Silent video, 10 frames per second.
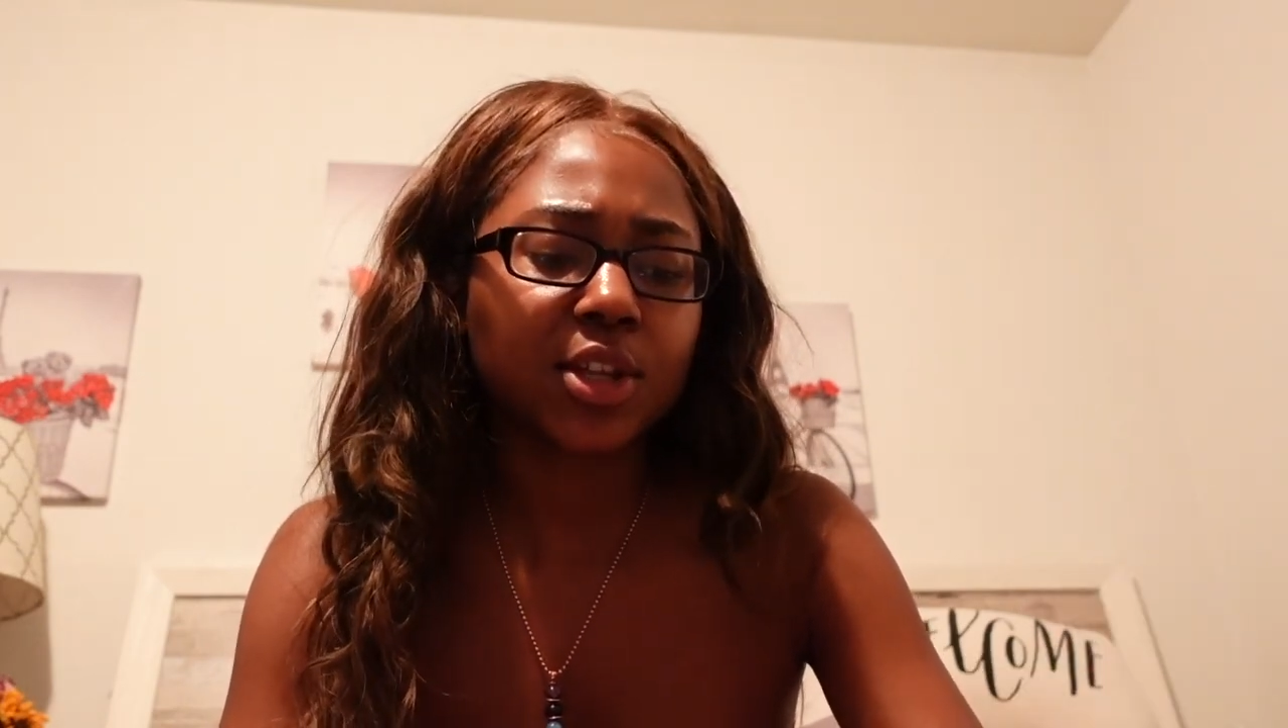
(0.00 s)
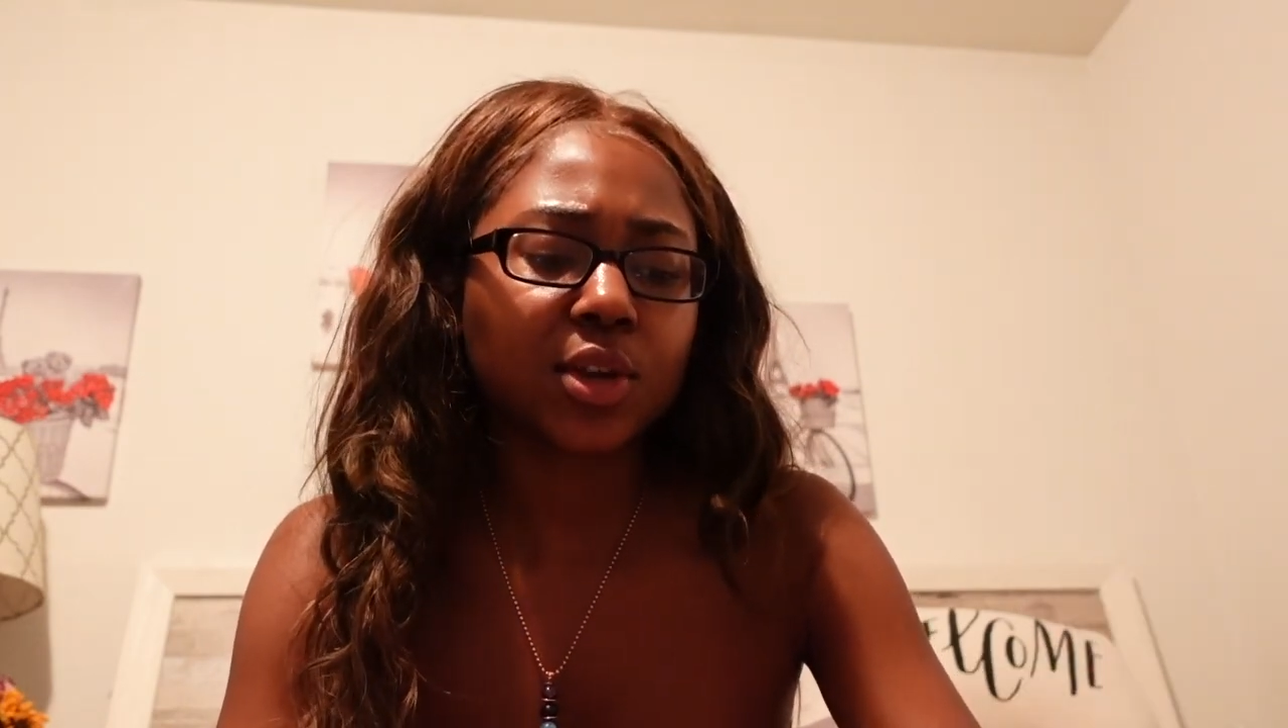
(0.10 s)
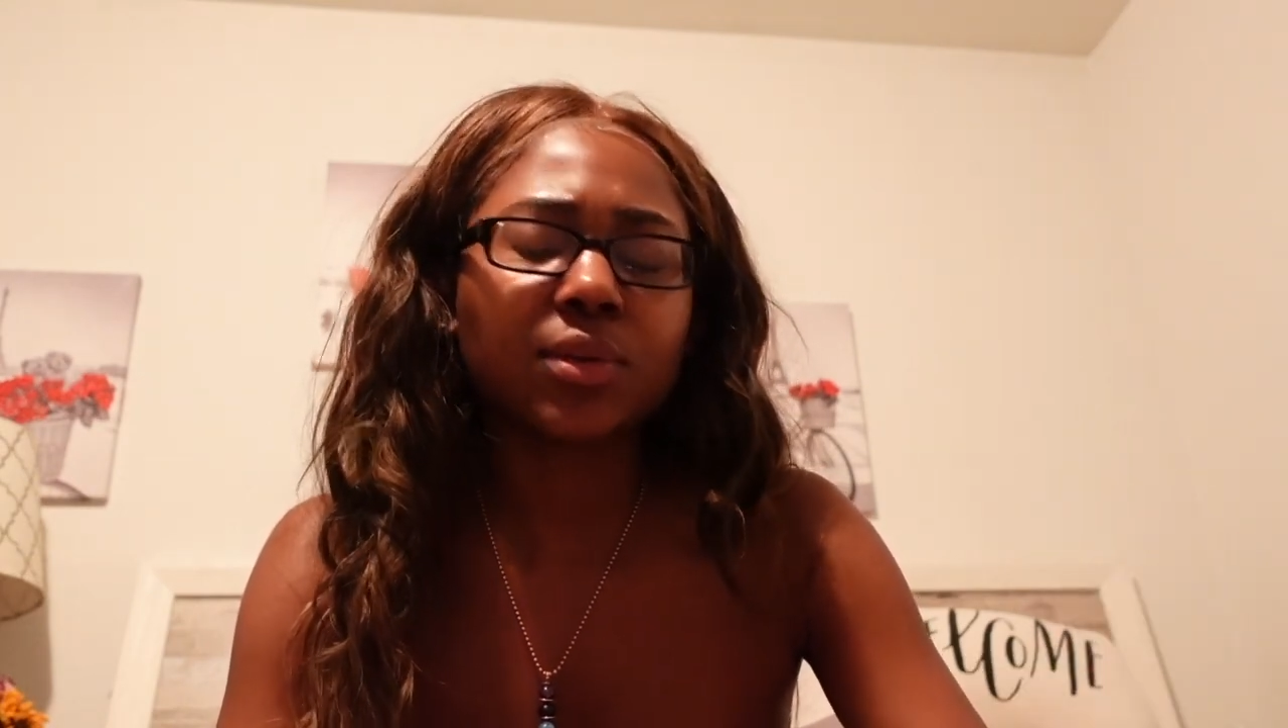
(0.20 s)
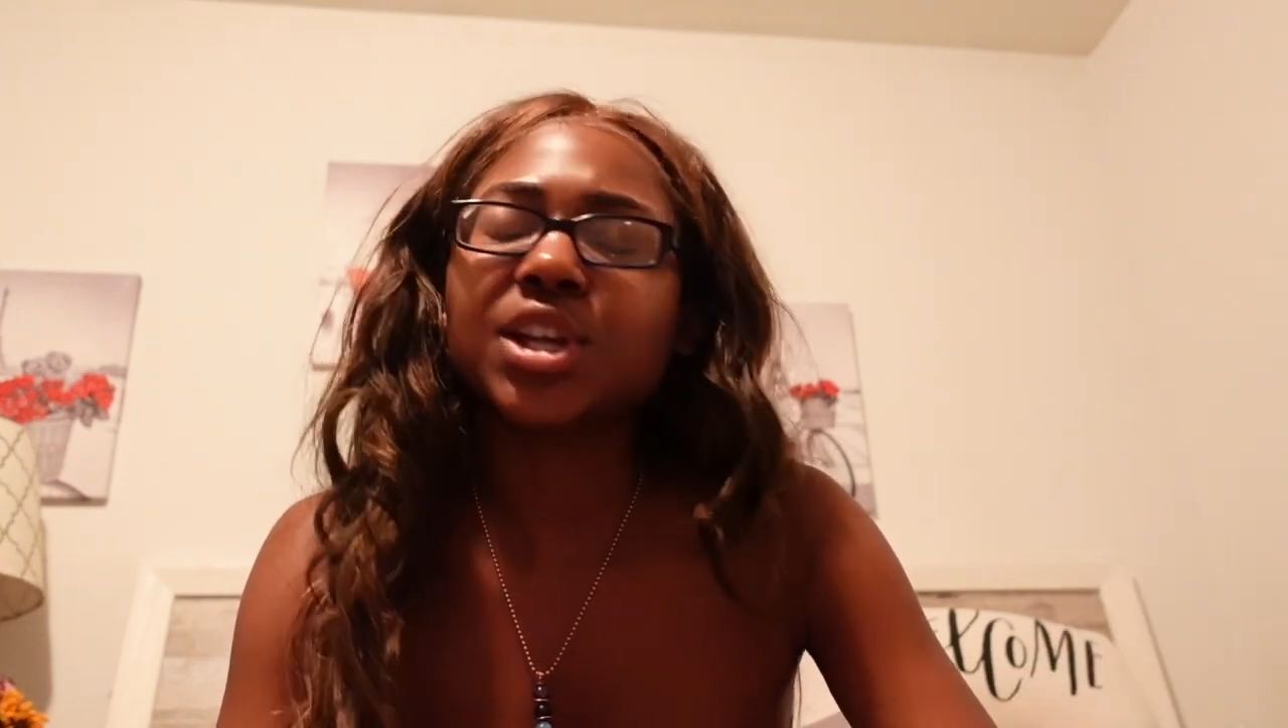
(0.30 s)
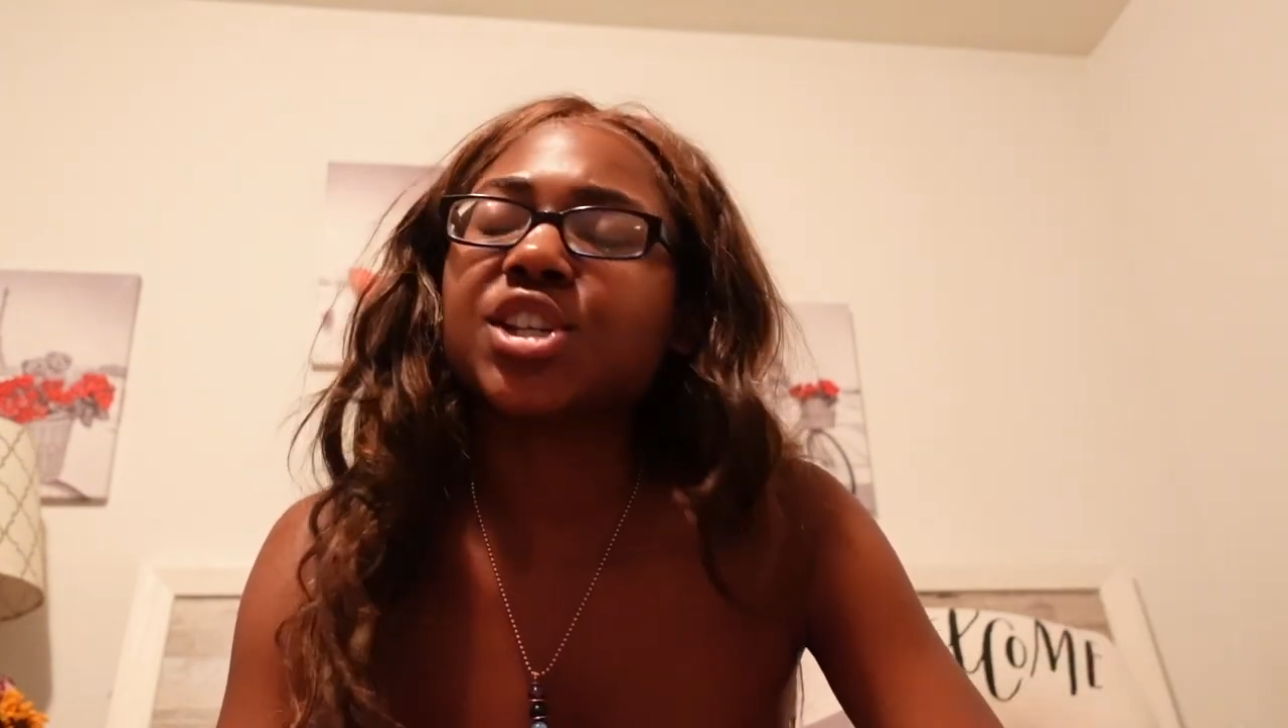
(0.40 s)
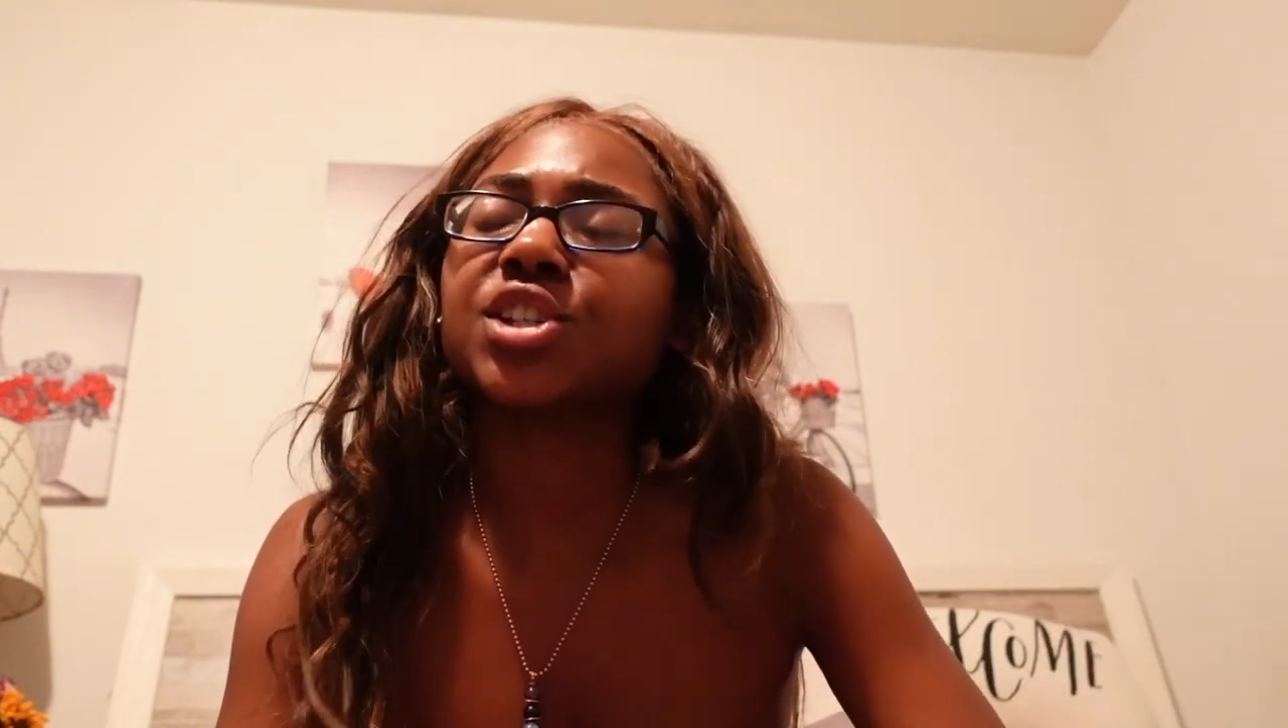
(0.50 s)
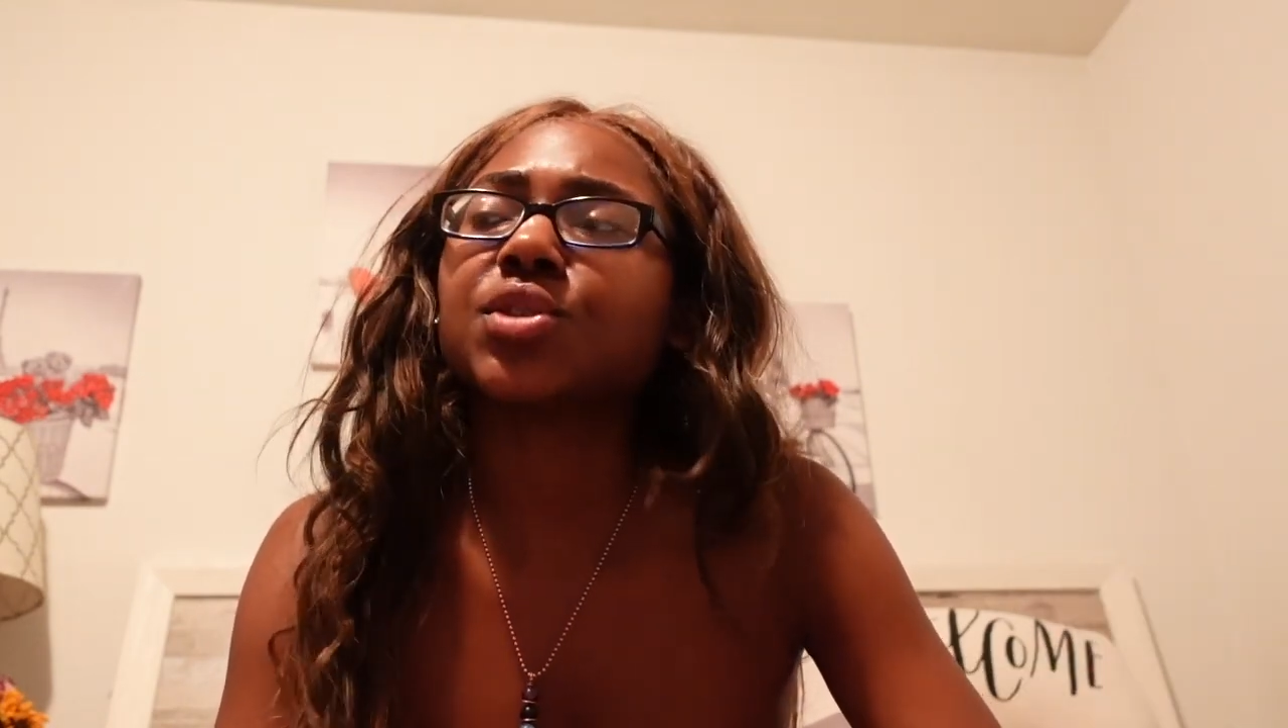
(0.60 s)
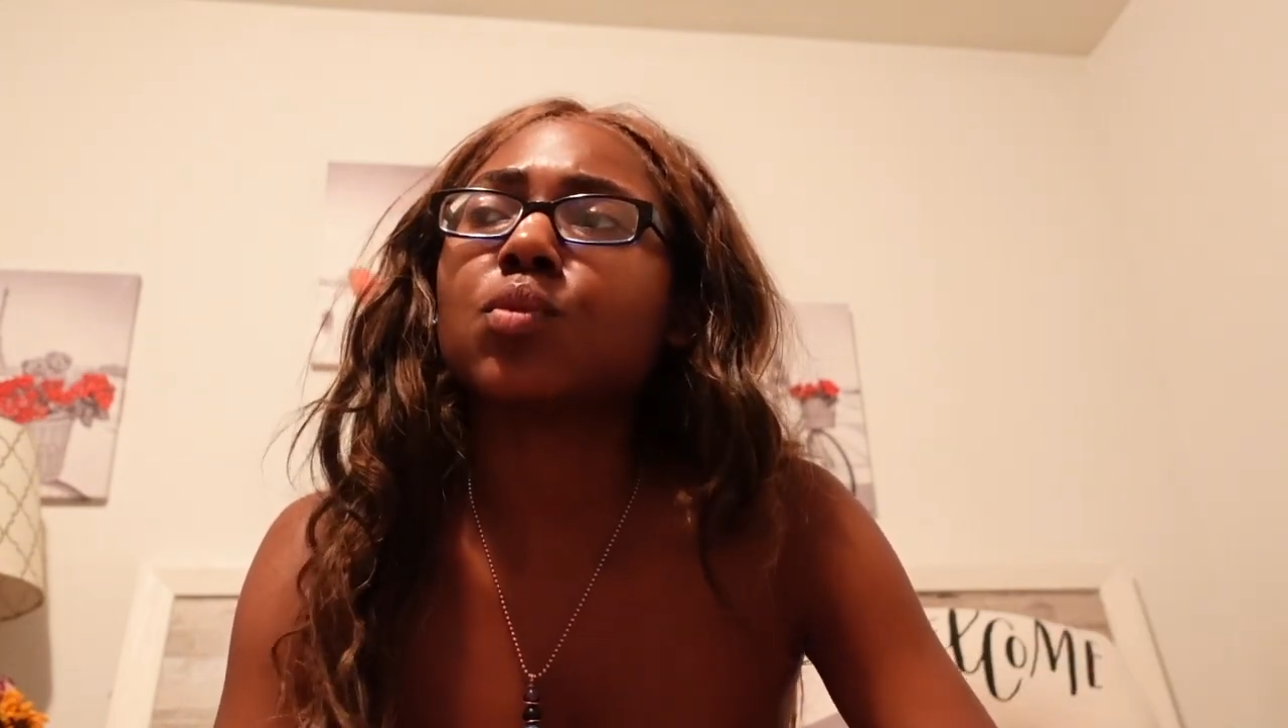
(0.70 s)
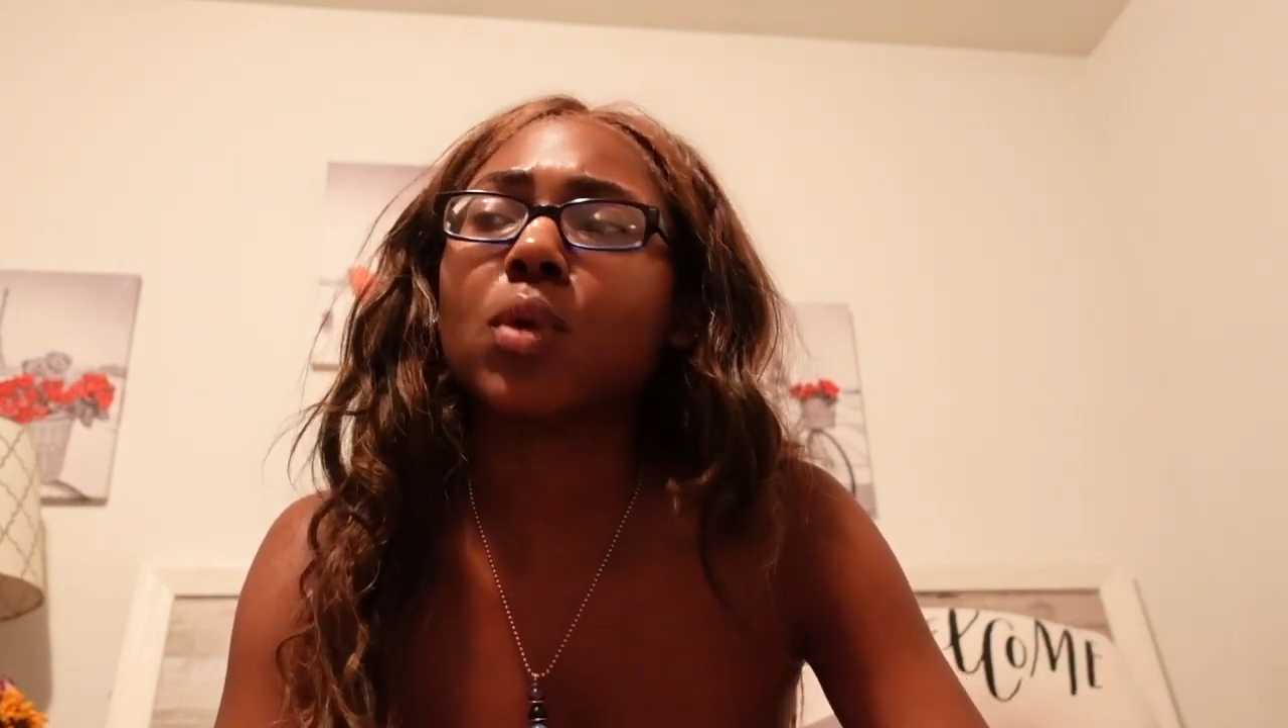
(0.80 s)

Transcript: donation